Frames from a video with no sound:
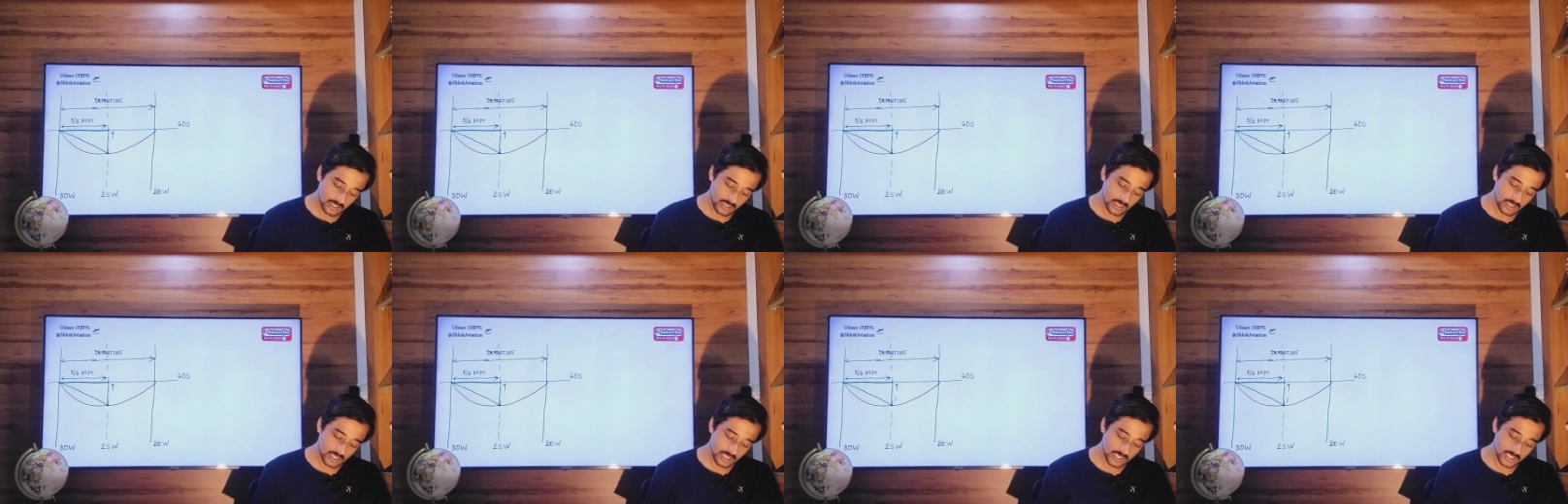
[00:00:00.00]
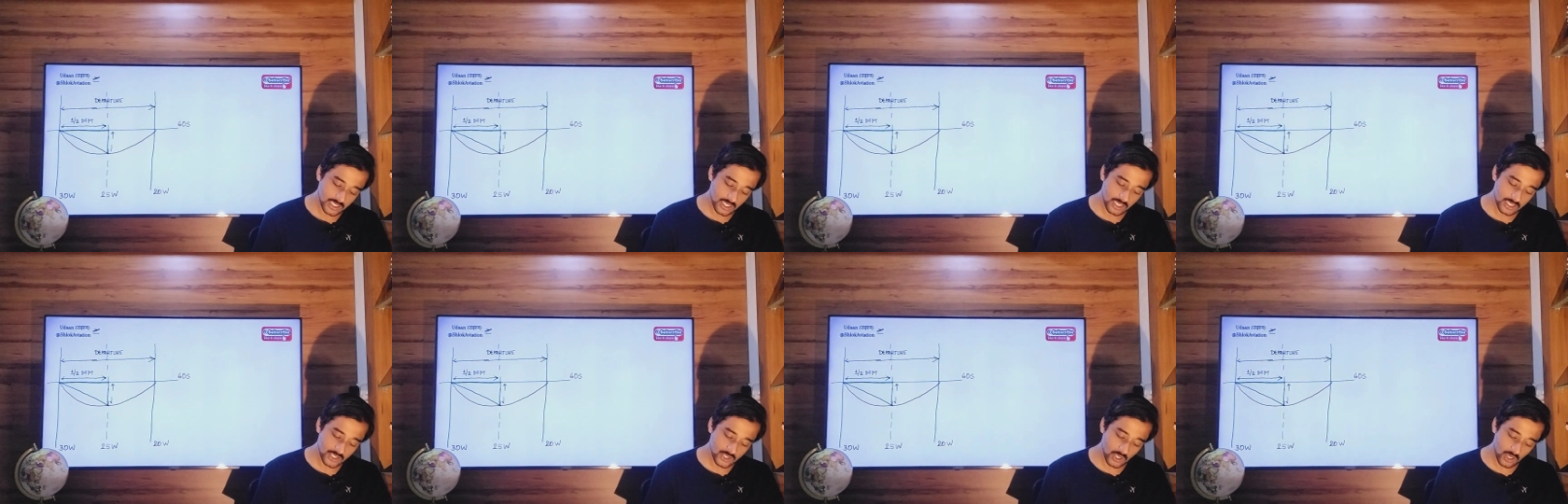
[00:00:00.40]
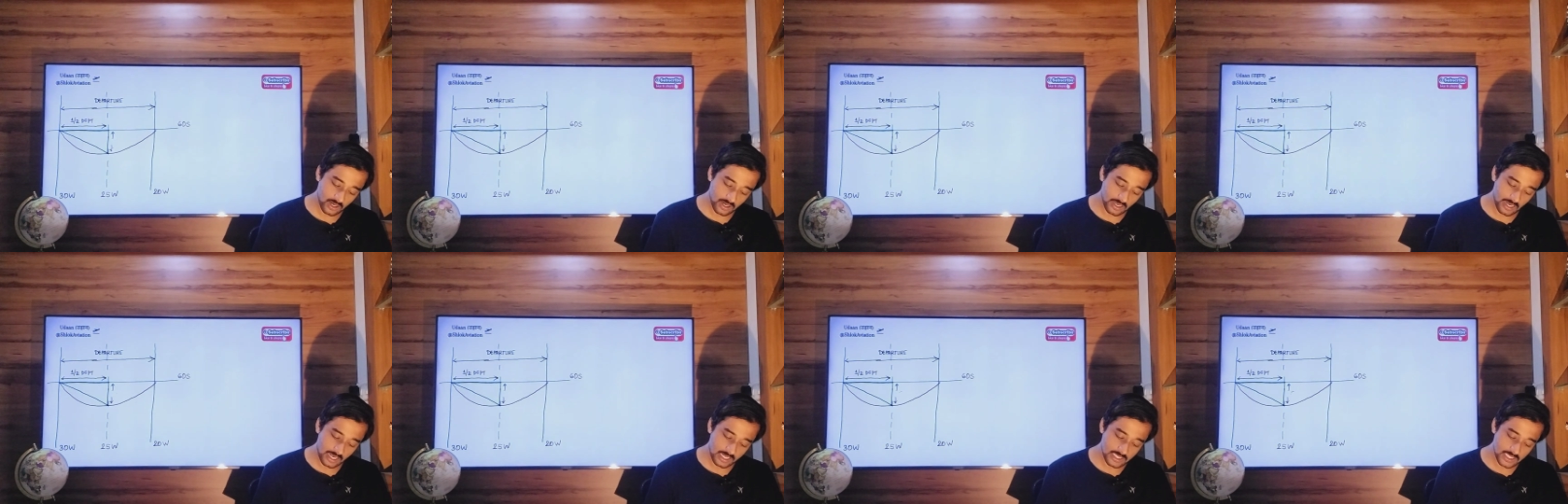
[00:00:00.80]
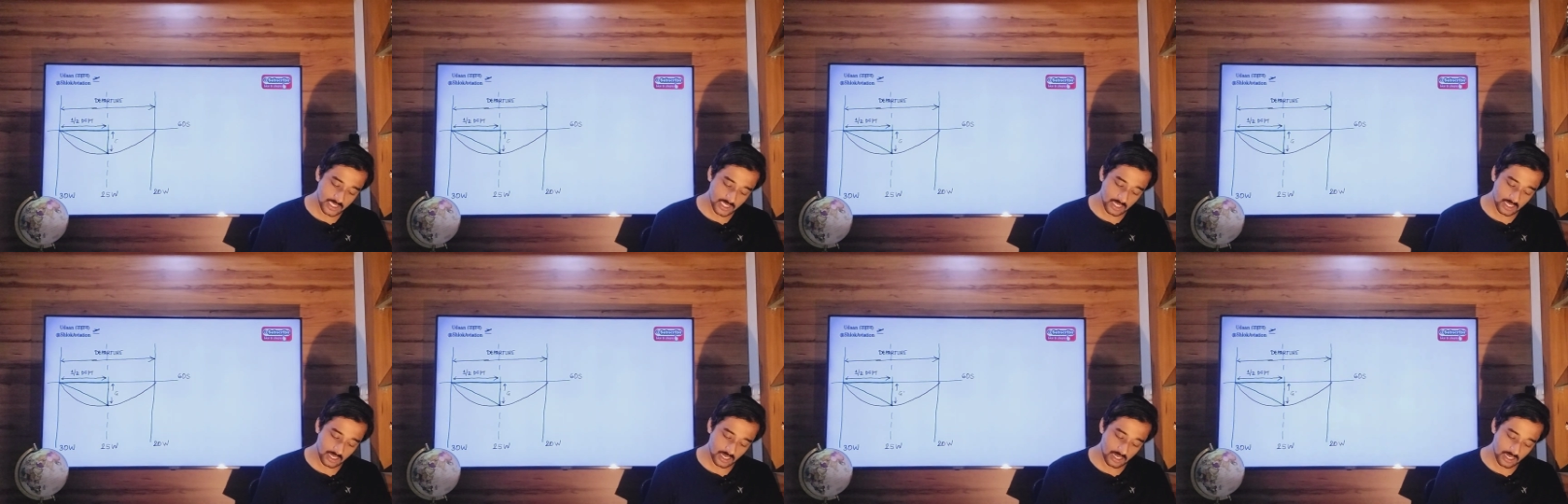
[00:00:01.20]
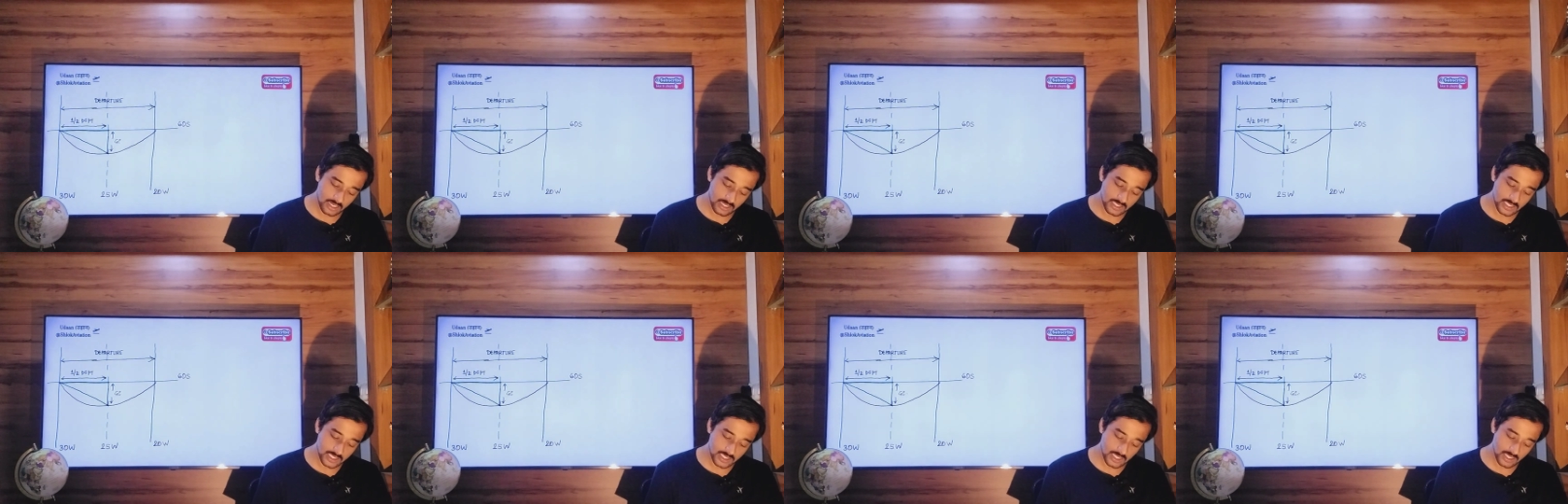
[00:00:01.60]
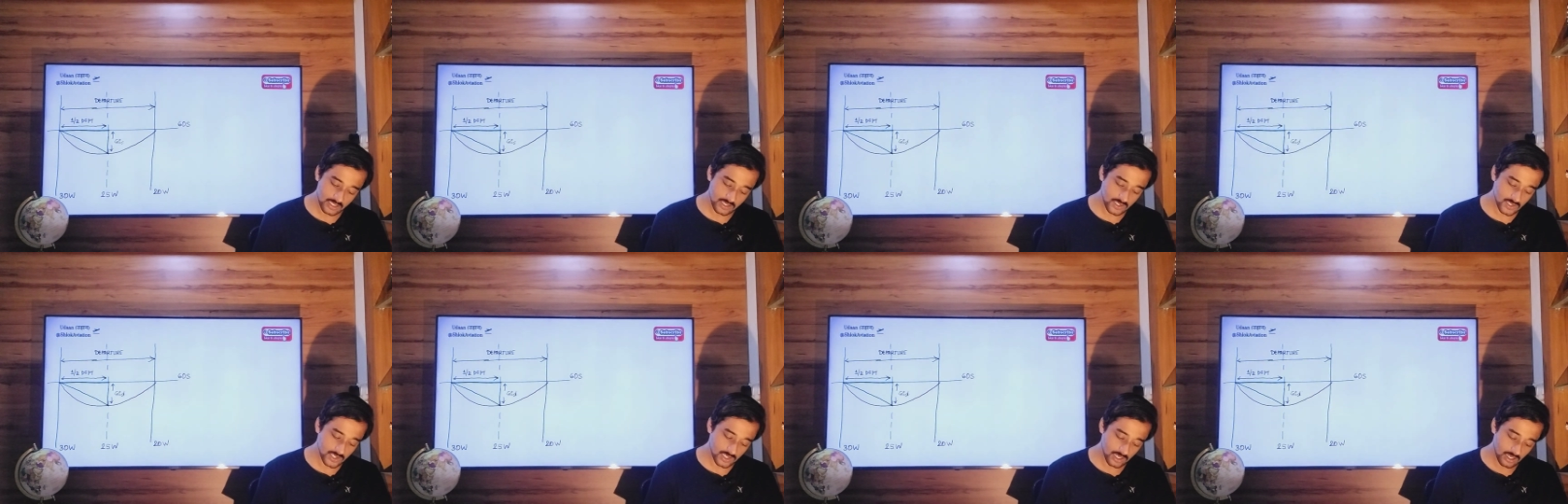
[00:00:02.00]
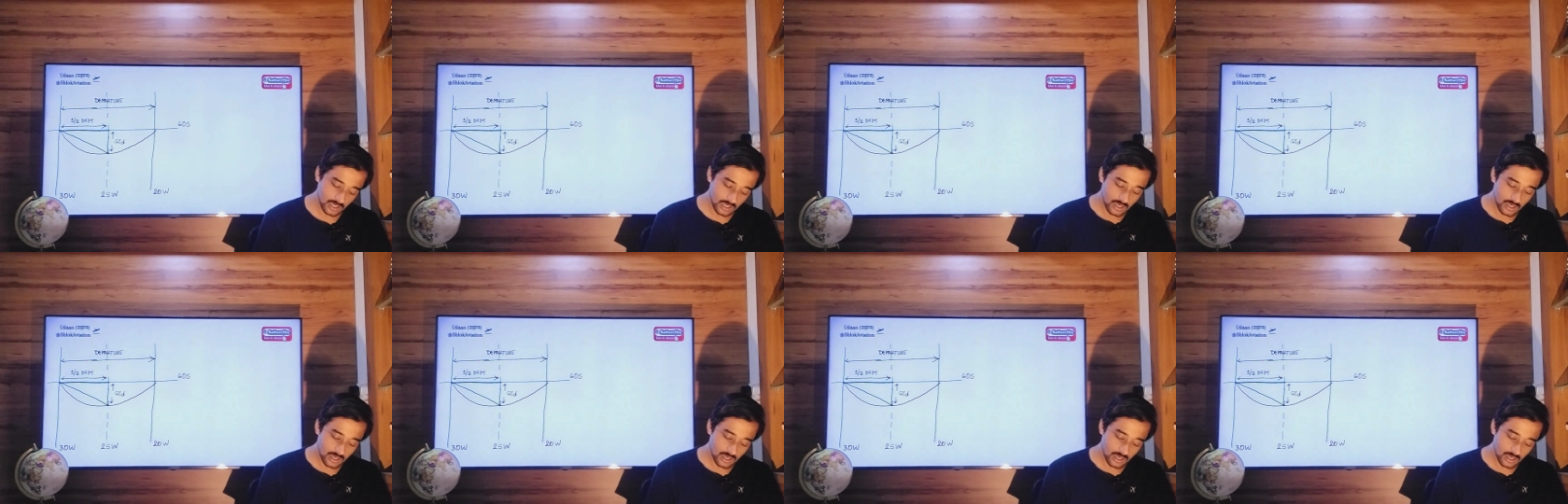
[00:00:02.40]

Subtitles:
This is your great circle distance,